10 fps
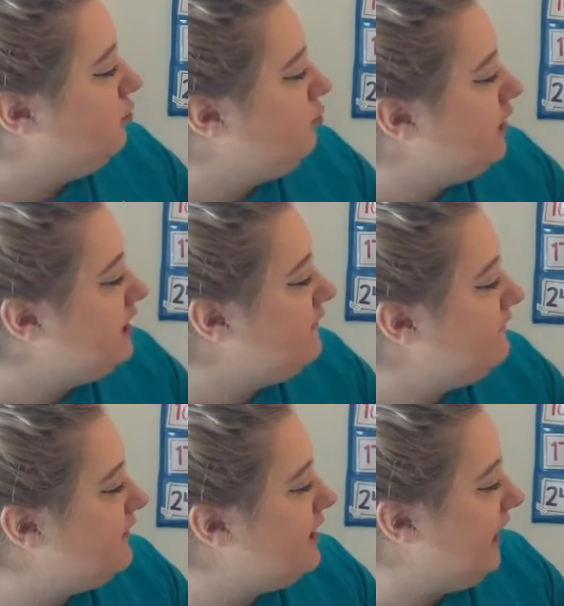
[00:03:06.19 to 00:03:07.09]
What if
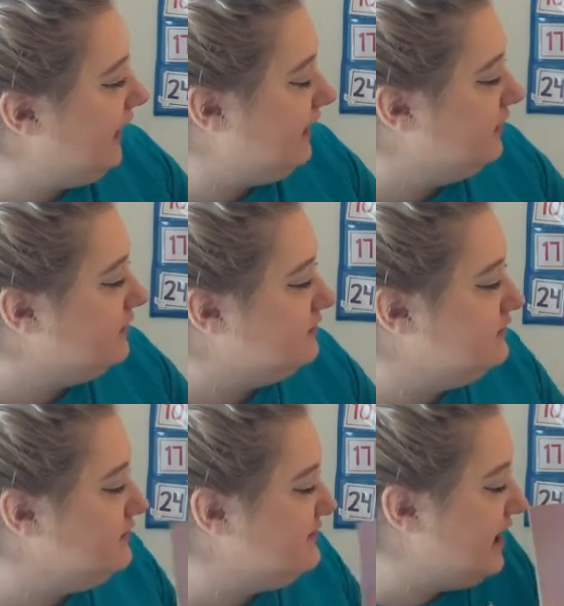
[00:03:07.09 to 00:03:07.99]
a
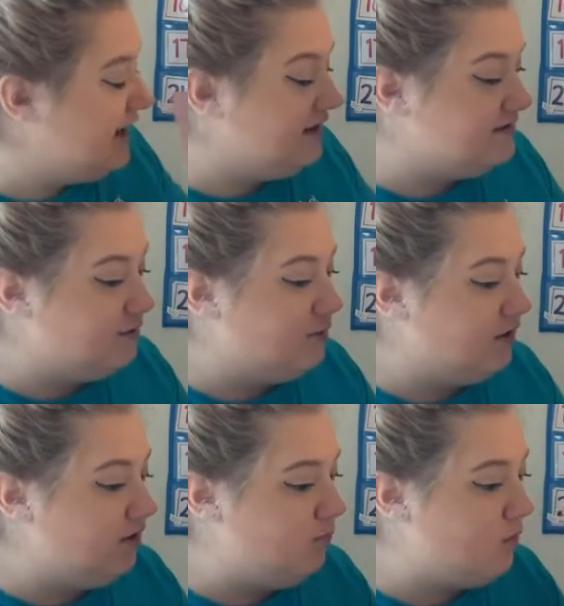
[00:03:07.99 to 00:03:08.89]

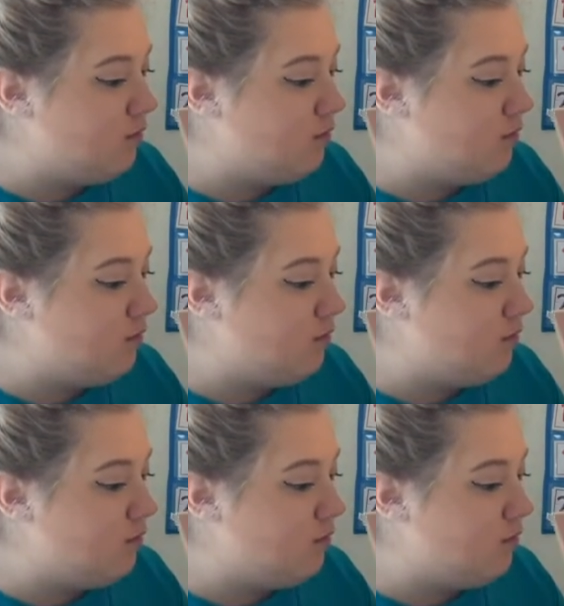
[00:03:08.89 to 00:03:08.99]
dinosaur